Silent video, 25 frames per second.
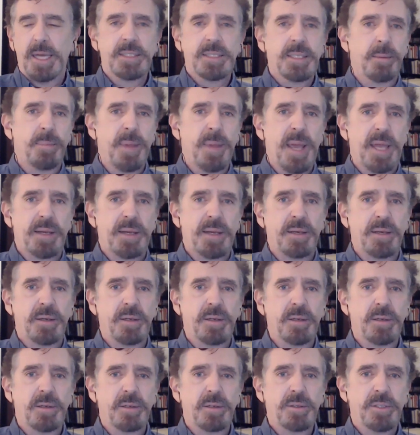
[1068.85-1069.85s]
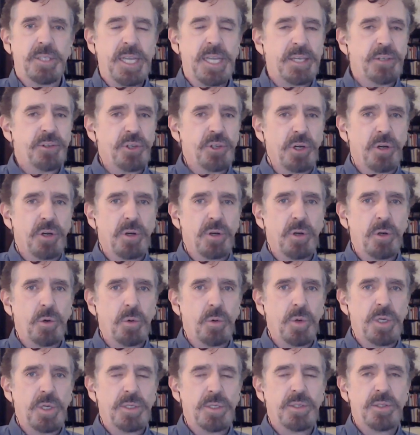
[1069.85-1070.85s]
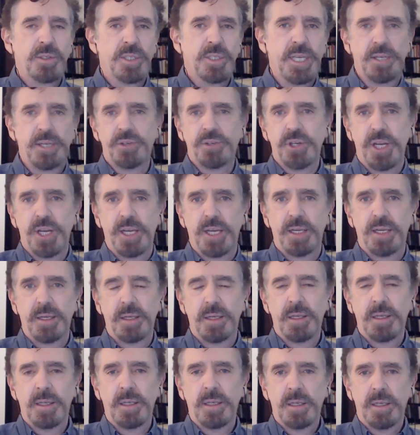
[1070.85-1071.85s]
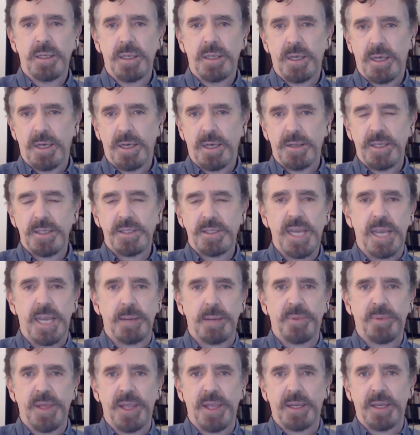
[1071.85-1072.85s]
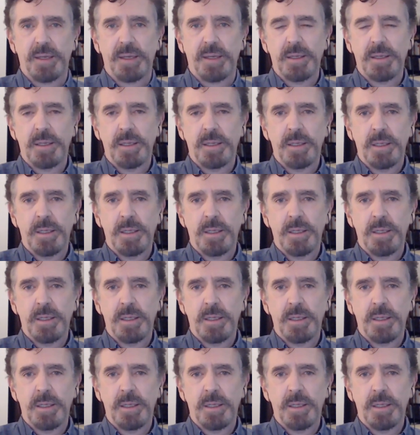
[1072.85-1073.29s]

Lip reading: Tibetan teacher who was teaching the same thing